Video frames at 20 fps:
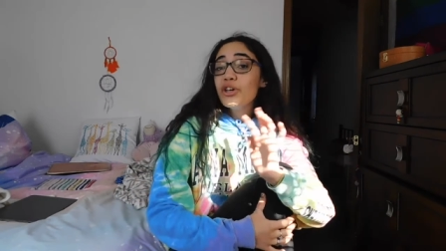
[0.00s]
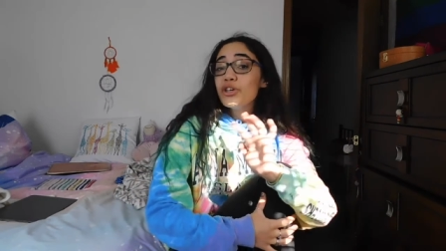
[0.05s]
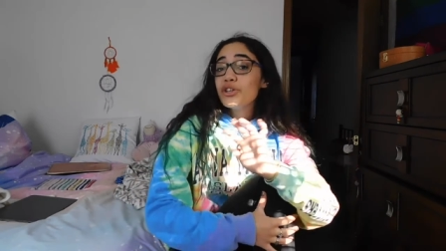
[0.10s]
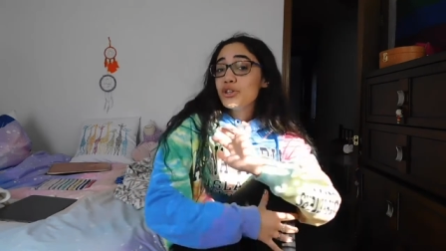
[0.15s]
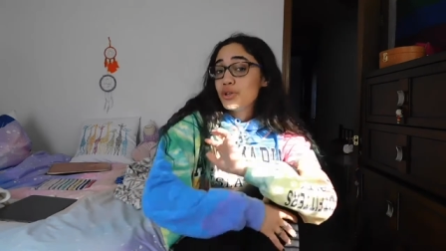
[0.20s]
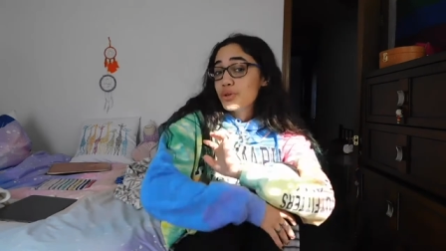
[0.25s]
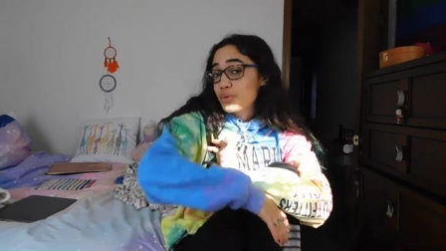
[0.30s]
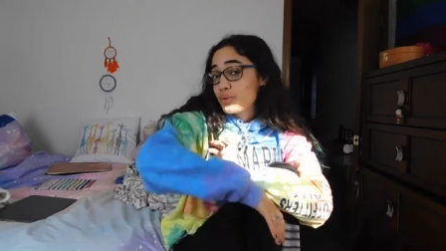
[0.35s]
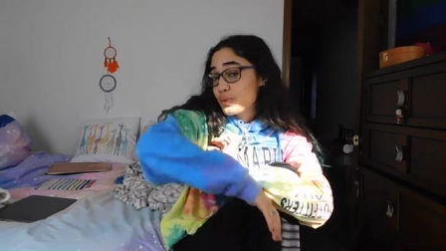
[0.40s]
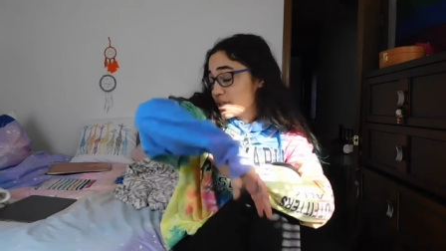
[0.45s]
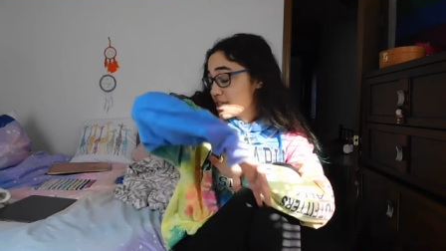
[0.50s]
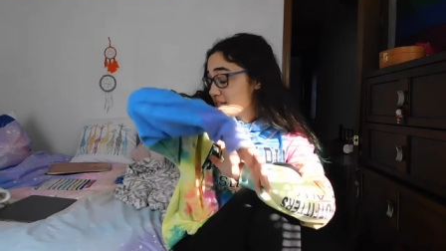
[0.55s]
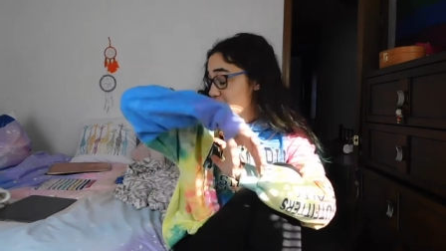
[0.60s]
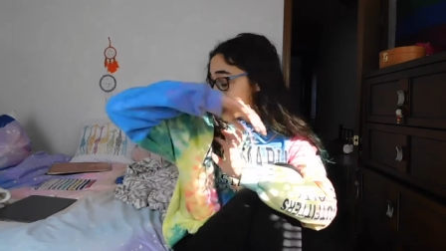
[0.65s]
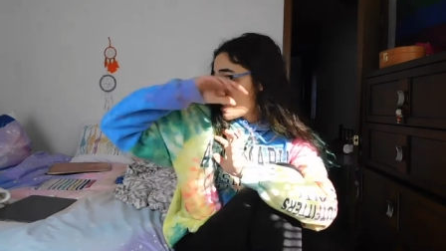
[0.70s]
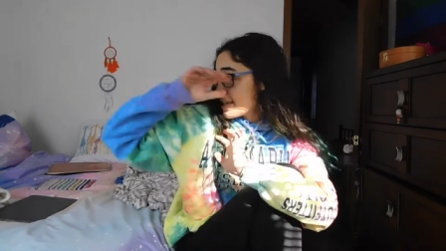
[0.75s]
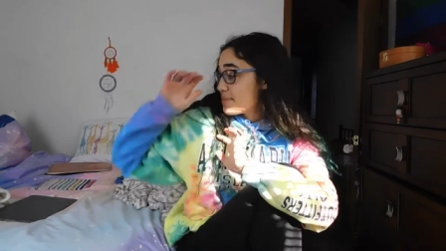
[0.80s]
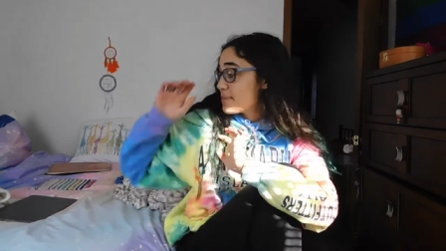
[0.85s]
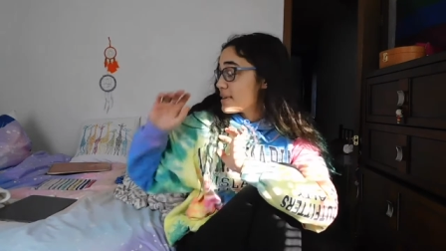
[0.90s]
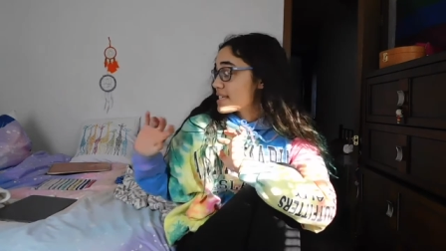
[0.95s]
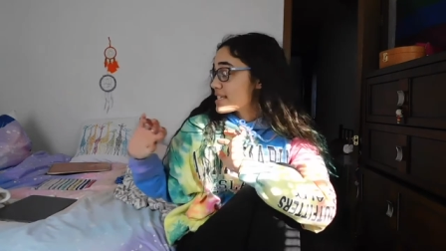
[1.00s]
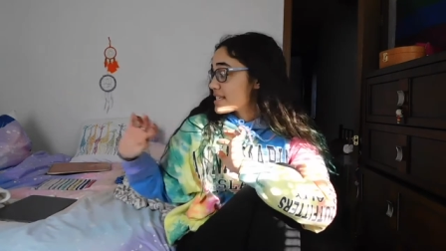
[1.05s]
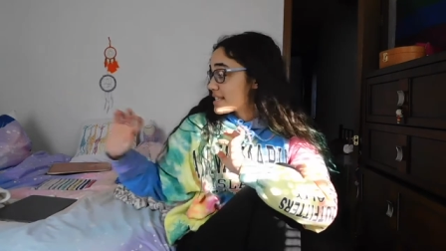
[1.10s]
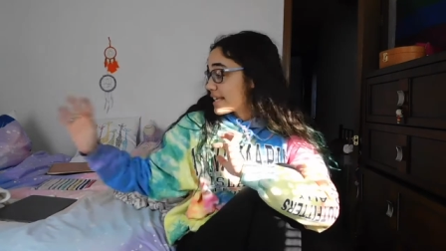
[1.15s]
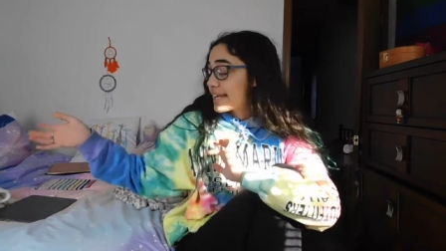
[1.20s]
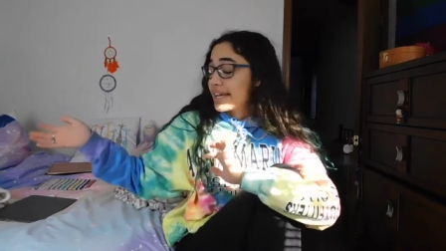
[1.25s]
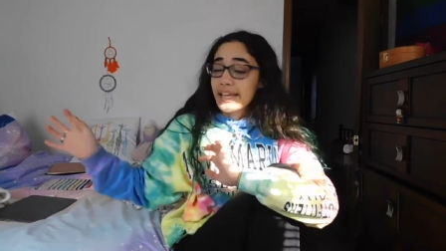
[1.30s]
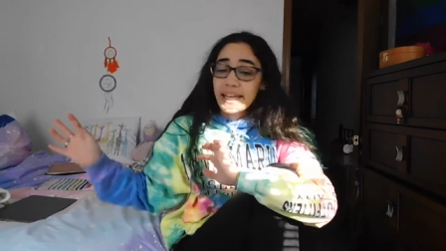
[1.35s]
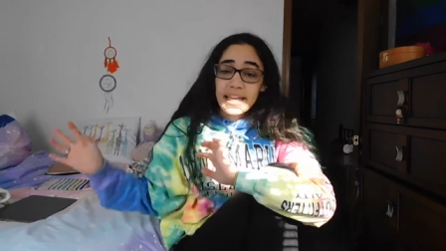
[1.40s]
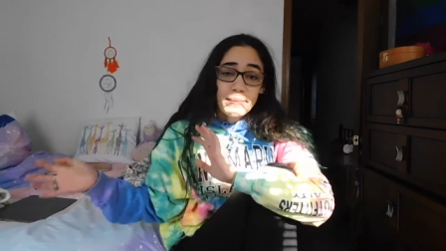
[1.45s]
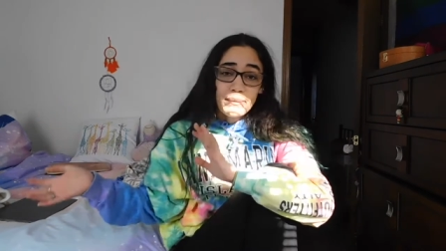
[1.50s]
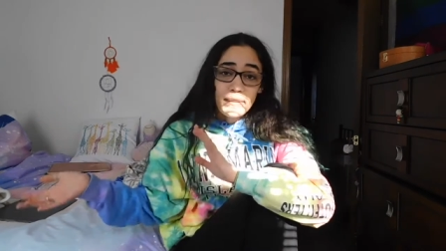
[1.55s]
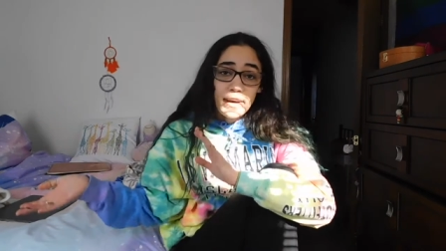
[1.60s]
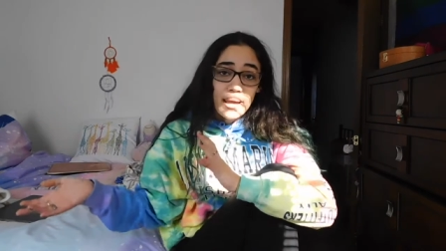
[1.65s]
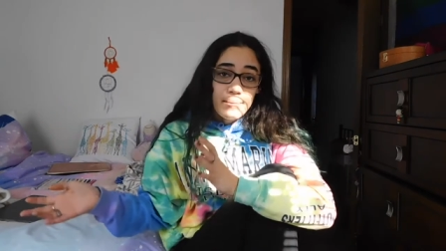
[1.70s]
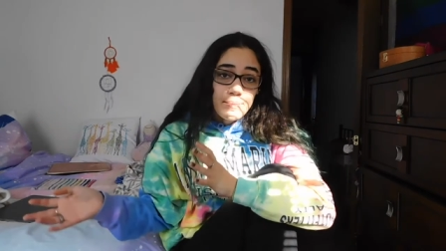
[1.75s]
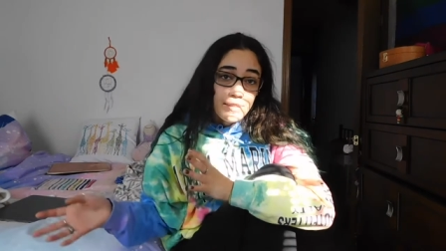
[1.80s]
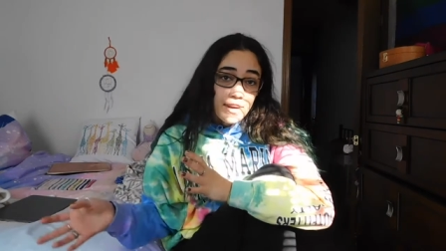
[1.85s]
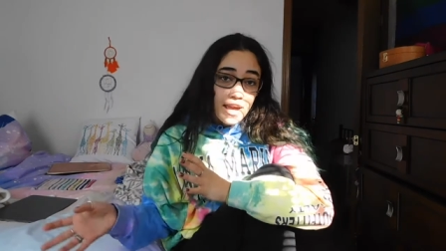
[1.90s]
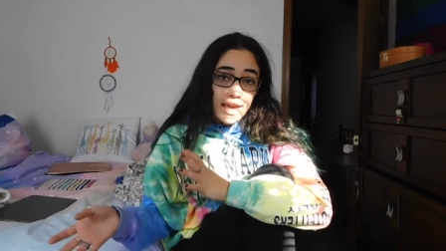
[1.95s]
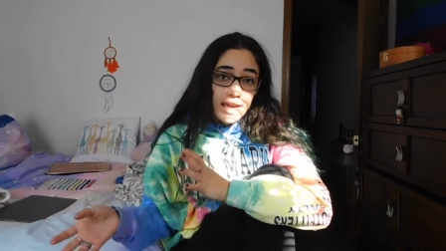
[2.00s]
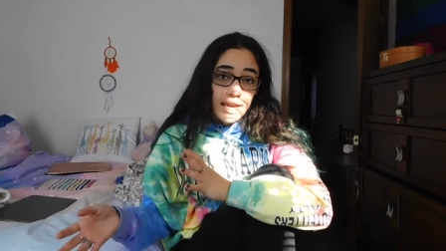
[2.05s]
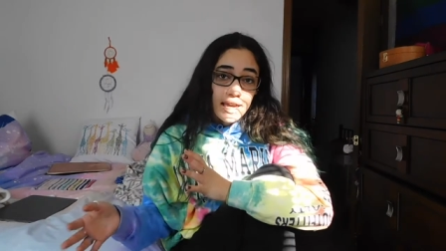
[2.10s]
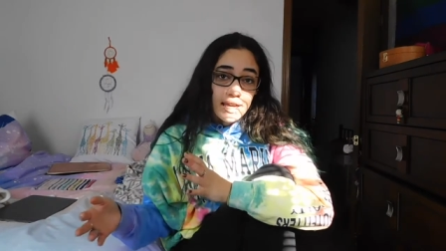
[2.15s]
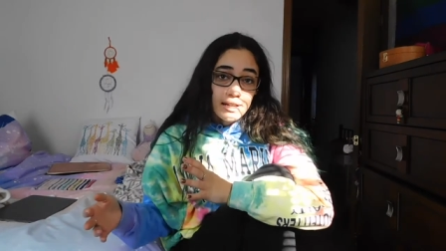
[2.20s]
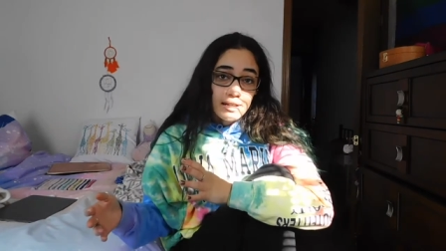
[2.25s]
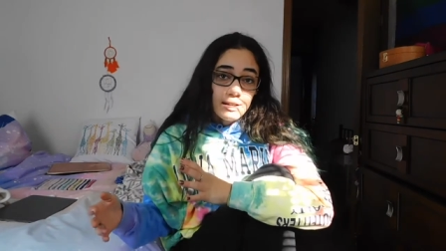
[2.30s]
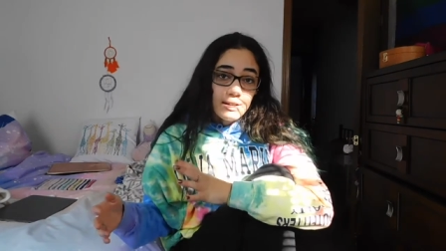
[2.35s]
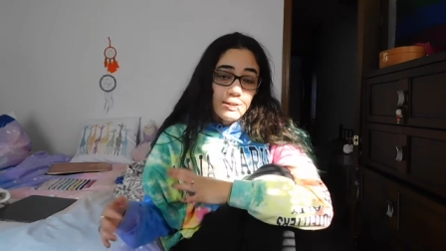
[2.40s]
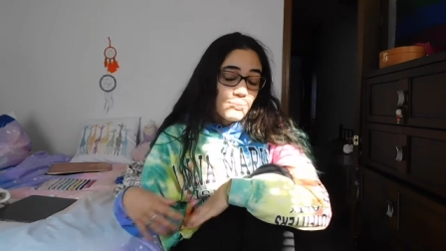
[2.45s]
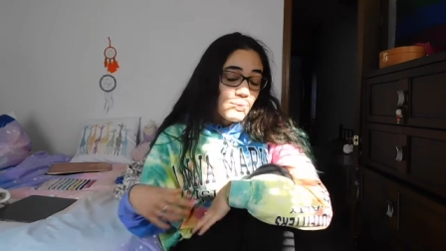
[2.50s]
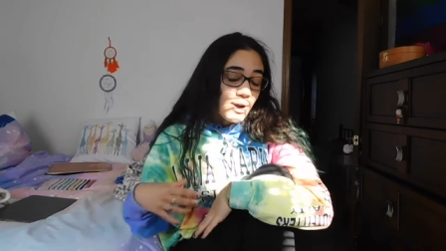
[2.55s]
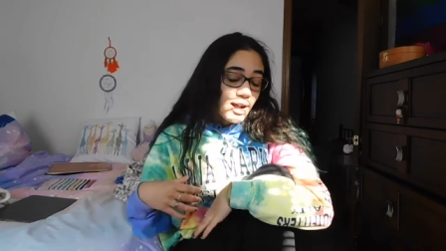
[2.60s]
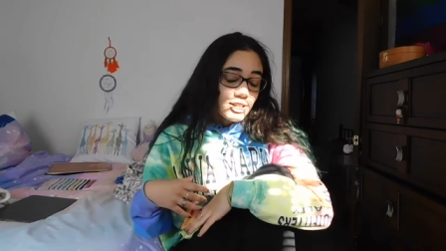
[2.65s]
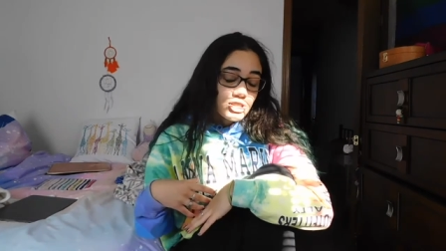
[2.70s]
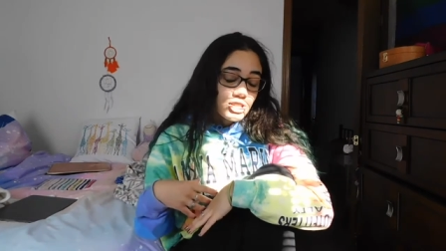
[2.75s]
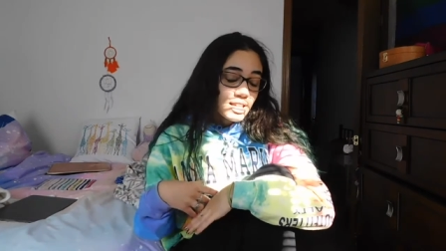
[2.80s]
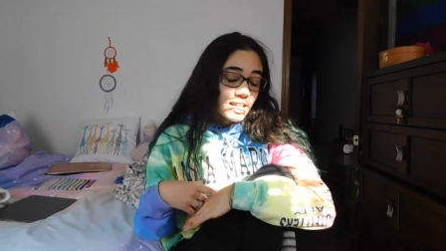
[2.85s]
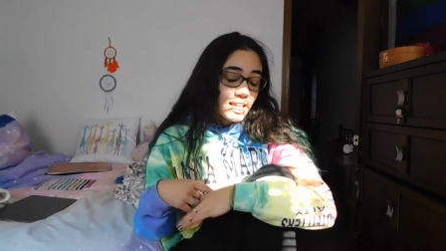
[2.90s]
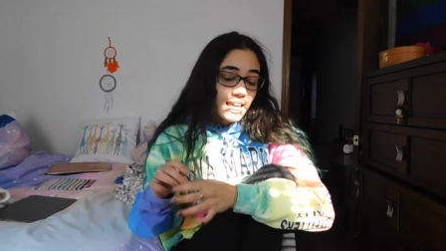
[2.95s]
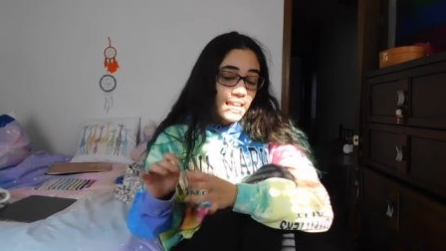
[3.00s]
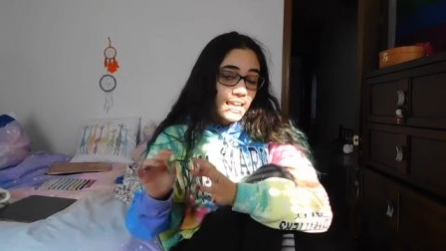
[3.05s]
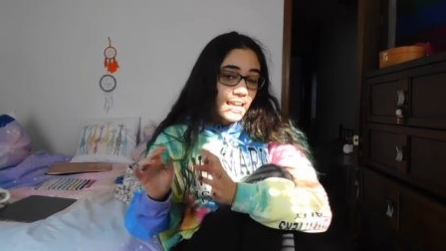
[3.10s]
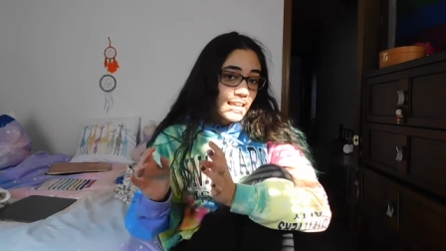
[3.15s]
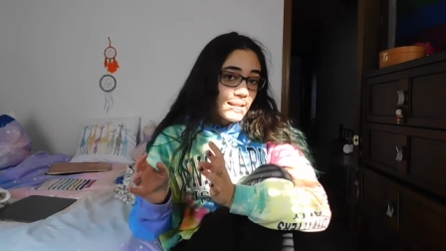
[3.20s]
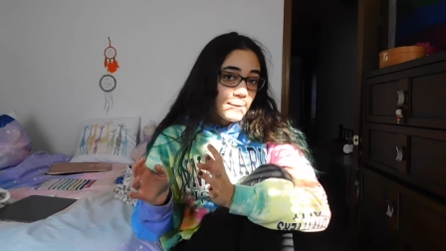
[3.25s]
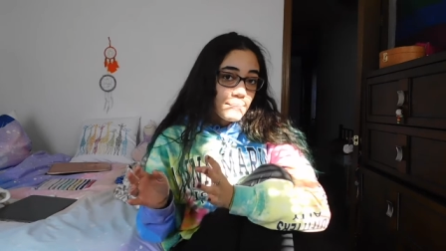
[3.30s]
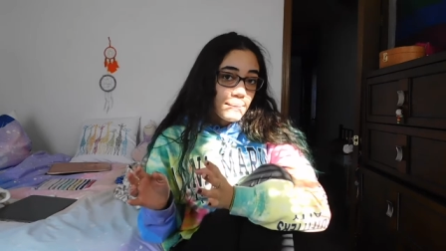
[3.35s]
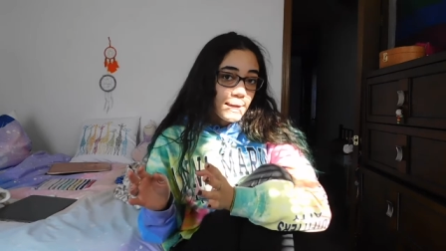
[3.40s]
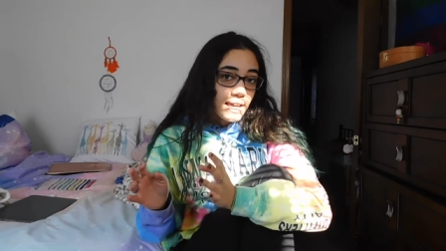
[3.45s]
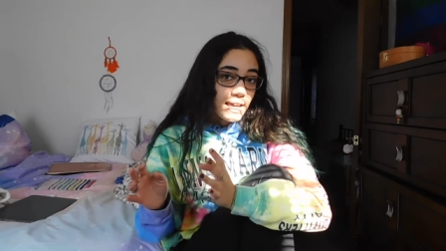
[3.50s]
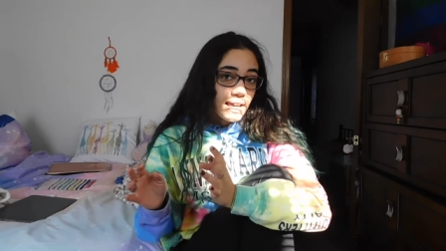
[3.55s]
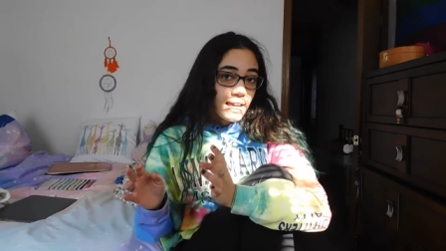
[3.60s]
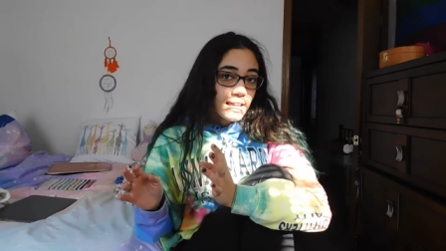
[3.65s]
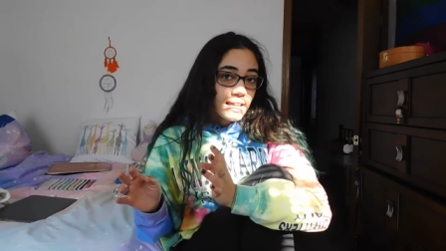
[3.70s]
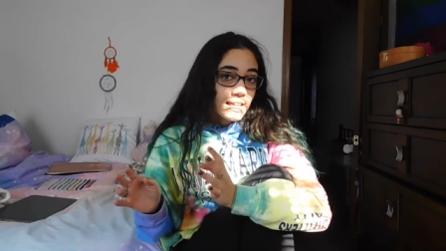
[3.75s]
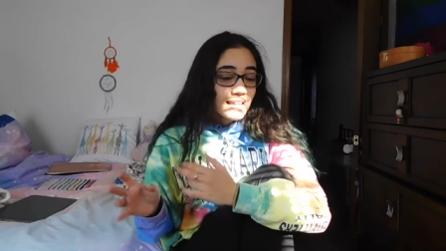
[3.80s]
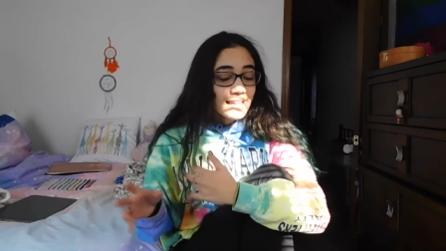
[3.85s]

you would see me sitting in my bed, watching anime,